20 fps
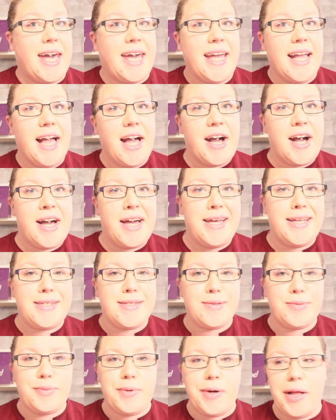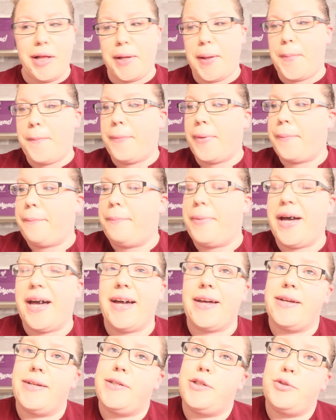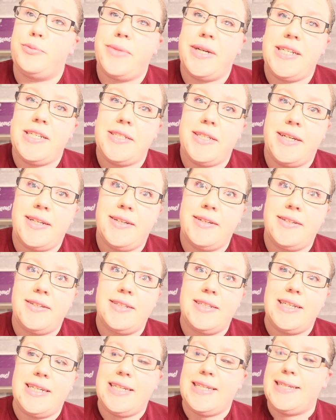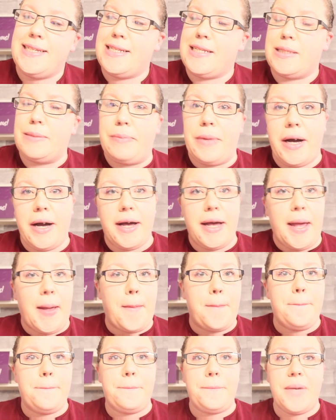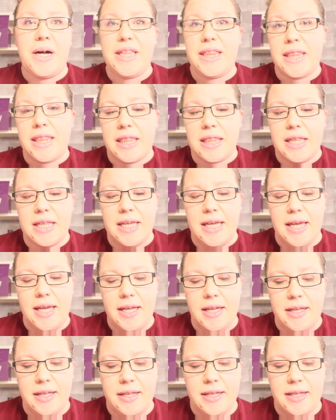Hey guys, welcome back to my channel. It is my monthly